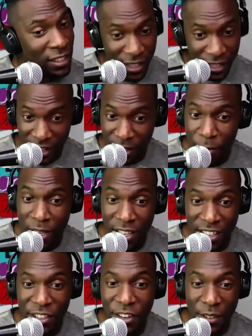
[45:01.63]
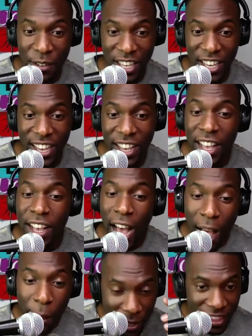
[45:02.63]
Let me, you know what I'm saying? I
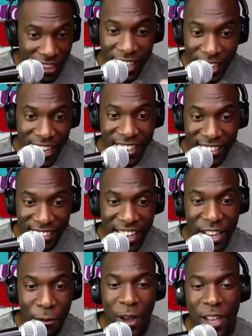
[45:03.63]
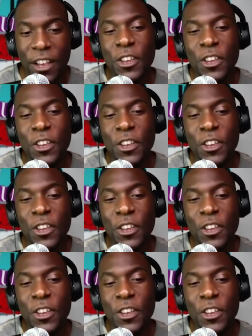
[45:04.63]
be thinking that same way.